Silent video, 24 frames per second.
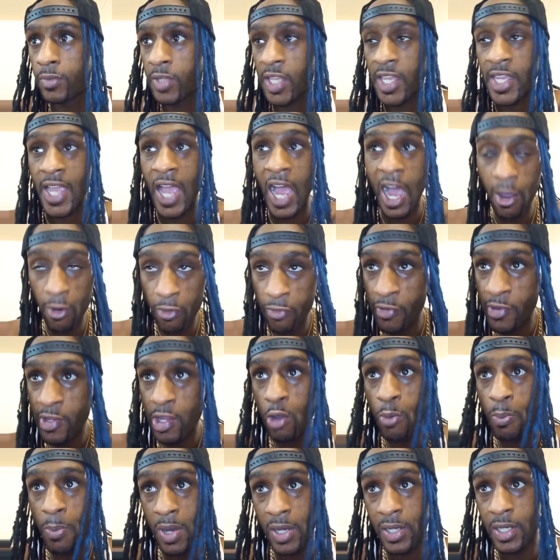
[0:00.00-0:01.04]
They out for
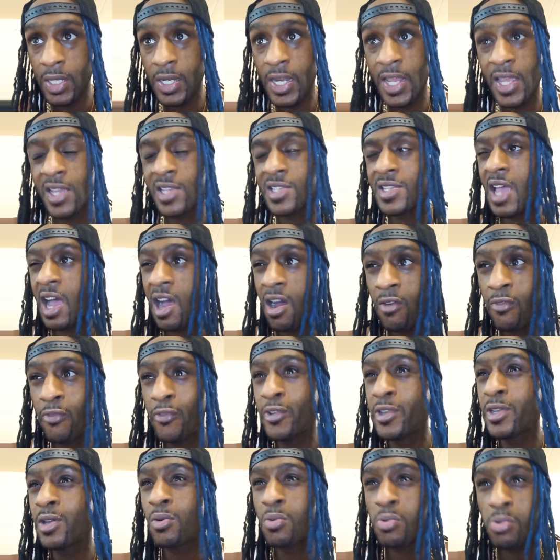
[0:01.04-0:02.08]
your money. They is out
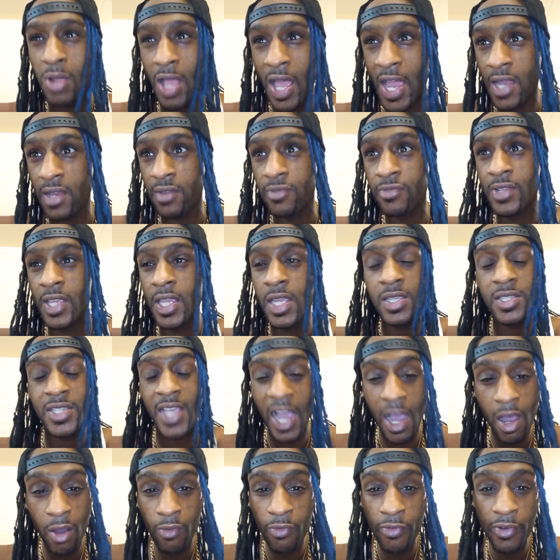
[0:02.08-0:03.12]
for your life. They
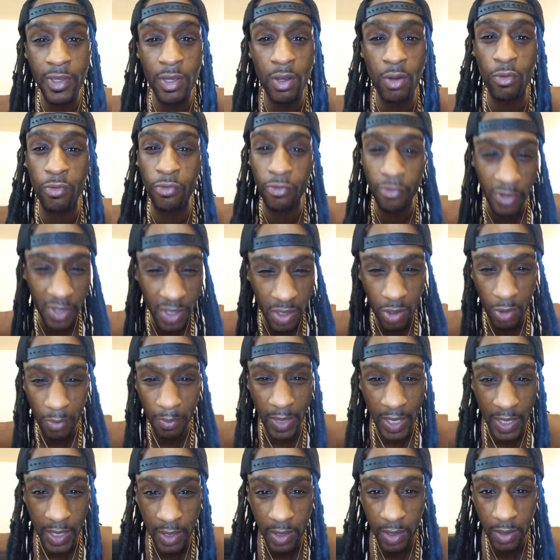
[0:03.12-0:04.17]
is out for your freedom,
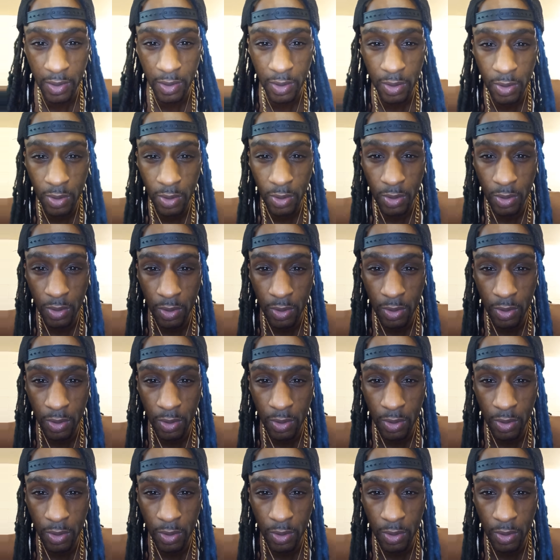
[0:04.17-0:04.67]
my nigga.